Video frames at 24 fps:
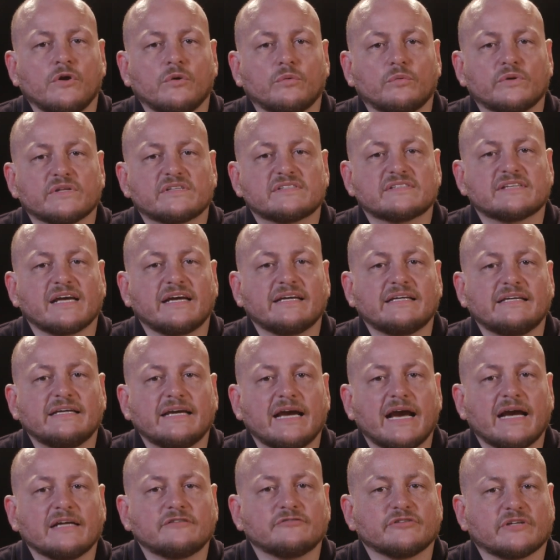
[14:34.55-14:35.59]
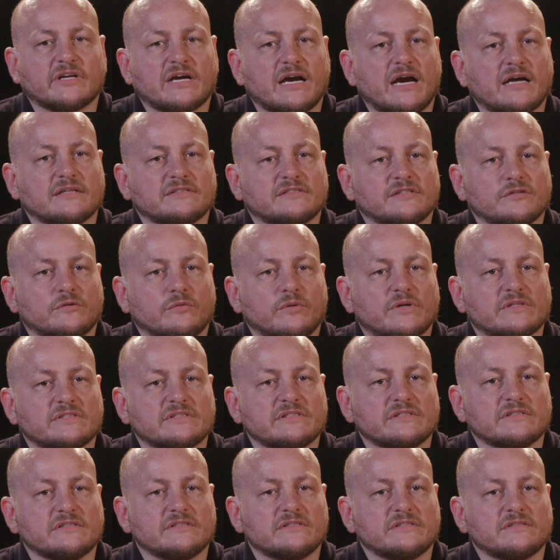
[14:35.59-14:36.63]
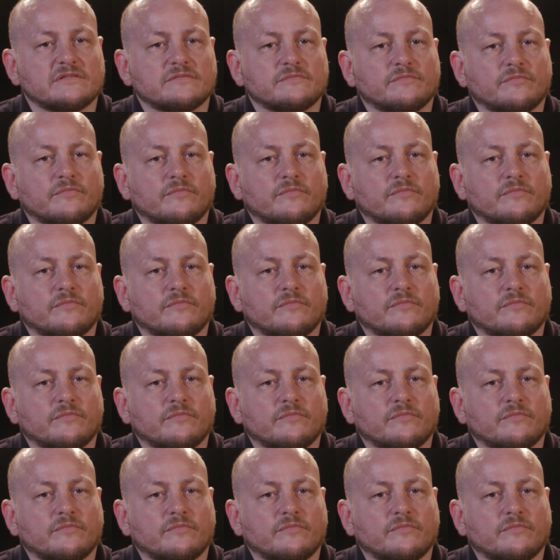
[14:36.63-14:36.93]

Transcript: with psychiatric consequences.